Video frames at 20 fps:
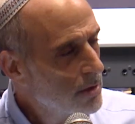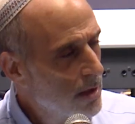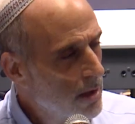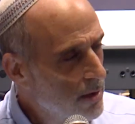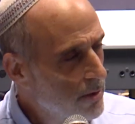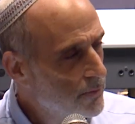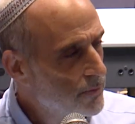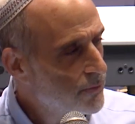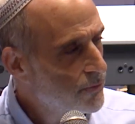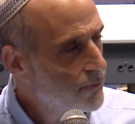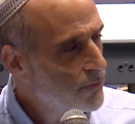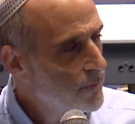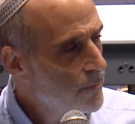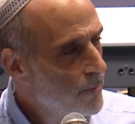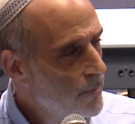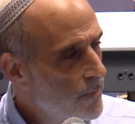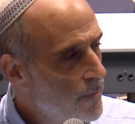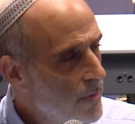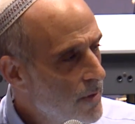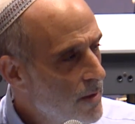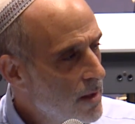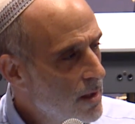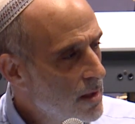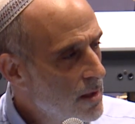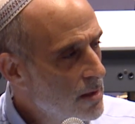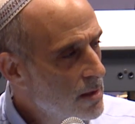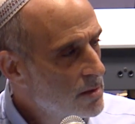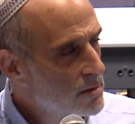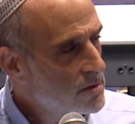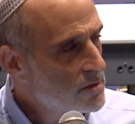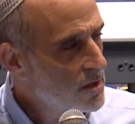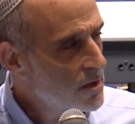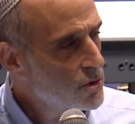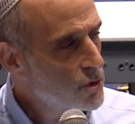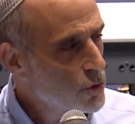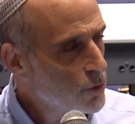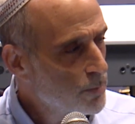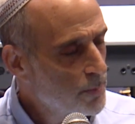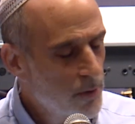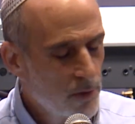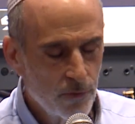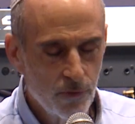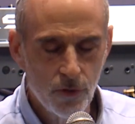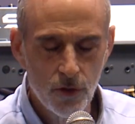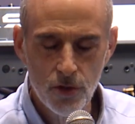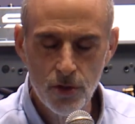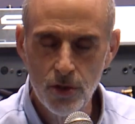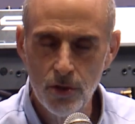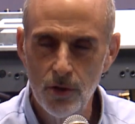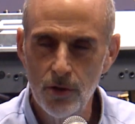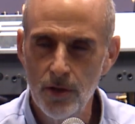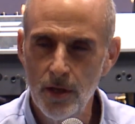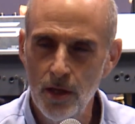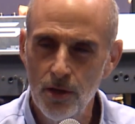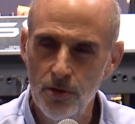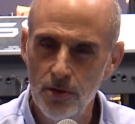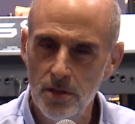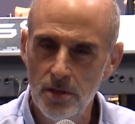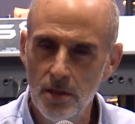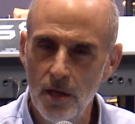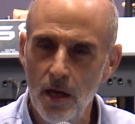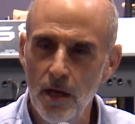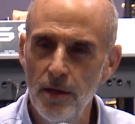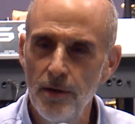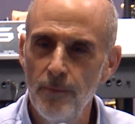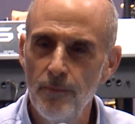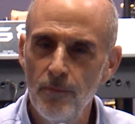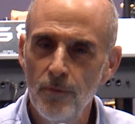of sexual perversion on the other side,